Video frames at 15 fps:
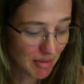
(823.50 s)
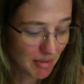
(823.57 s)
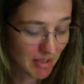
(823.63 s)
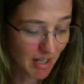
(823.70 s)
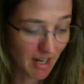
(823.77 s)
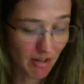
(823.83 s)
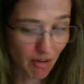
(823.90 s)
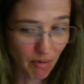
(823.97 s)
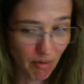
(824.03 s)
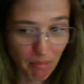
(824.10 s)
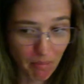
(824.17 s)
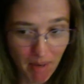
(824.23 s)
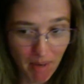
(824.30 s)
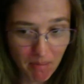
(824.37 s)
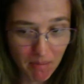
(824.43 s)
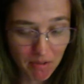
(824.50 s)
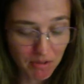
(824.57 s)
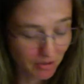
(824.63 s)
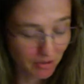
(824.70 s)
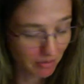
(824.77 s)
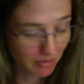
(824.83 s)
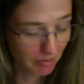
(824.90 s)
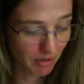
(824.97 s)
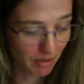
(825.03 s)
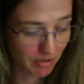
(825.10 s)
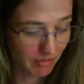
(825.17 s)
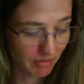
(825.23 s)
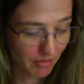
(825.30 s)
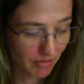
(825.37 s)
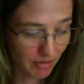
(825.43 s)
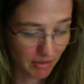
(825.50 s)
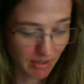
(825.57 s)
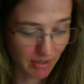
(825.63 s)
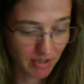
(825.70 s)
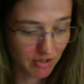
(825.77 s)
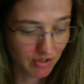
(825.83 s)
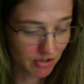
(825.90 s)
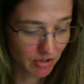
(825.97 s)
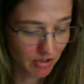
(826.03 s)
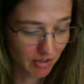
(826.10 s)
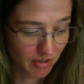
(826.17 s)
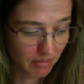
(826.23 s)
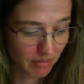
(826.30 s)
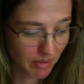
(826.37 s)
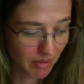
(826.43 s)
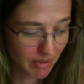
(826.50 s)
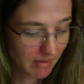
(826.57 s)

I don't remember certain parts of our relationship, but